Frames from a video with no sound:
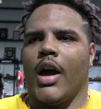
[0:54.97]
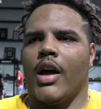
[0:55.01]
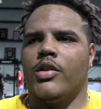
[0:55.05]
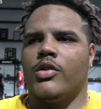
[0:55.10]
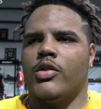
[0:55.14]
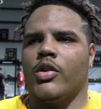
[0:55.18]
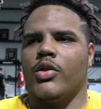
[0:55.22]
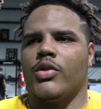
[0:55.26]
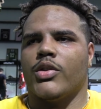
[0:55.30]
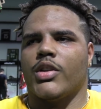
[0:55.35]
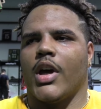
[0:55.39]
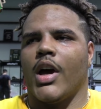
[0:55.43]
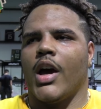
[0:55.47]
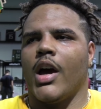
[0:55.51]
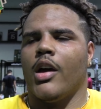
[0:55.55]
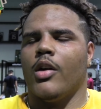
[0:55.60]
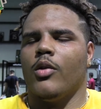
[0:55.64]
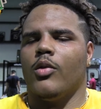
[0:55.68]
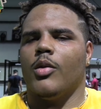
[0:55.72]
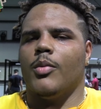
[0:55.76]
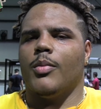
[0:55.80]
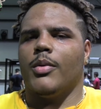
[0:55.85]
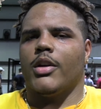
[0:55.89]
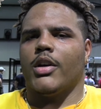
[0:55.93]
I chose
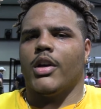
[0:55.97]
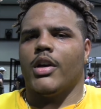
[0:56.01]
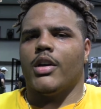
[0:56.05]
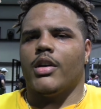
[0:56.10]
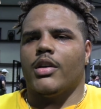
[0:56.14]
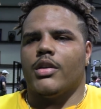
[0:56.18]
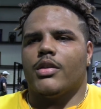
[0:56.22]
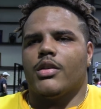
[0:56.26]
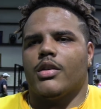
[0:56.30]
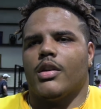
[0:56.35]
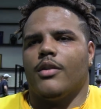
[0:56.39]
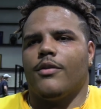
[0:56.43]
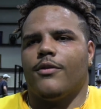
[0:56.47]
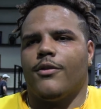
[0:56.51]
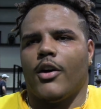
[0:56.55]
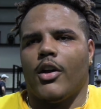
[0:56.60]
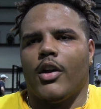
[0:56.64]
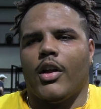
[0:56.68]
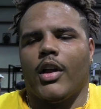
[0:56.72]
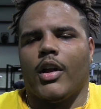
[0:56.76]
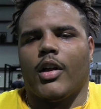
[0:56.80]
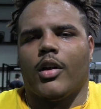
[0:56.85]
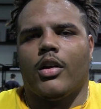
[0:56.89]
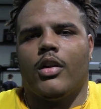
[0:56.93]
Iowa because it
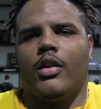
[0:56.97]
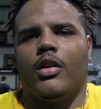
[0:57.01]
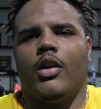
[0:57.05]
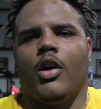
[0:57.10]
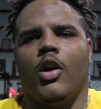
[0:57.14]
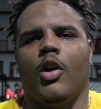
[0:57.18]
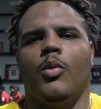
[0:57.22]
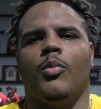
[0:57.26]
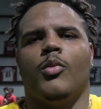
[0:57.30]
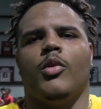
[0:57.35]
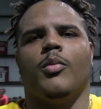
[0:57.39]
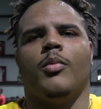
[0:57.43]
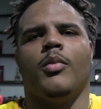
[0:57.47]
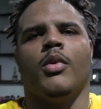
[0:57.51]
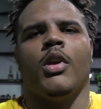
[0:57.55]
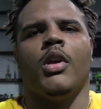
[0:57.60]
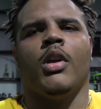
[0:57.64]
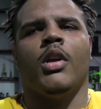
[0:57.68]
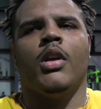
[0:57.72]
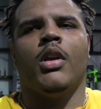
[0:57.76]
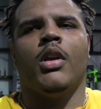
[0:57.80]
felt like home to me